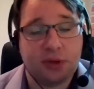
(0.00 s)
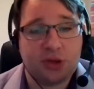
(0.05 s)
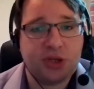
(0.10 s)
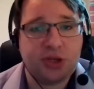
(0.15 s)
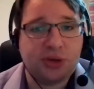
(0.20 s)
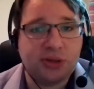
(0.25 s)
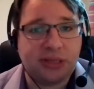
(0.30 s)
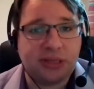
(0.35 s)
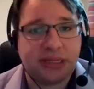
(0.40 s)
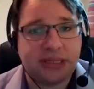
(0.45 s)

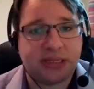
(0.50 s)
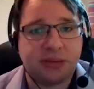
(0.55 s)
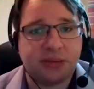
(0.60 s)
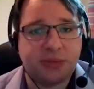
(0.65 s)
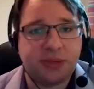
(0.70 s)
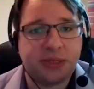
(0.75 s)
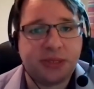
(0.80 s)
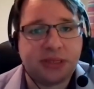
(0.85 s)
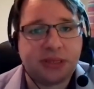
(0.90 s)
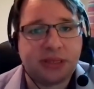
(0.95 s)
acutely some
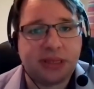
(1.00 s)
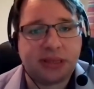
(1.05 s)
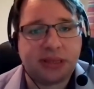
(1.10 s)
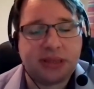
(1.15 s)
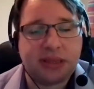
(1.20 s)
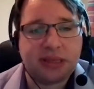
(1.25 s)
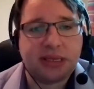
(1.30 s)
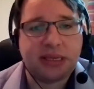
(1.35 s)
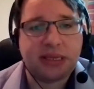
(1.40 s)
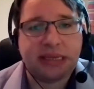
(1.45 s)
of
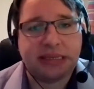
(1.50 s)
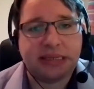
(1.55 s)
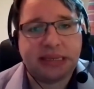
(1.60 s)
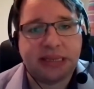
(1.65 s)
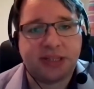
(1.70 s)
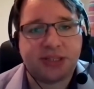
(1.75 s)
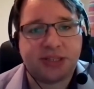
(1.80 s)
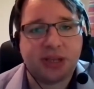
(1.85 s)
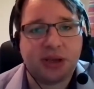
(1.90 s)
the key needs.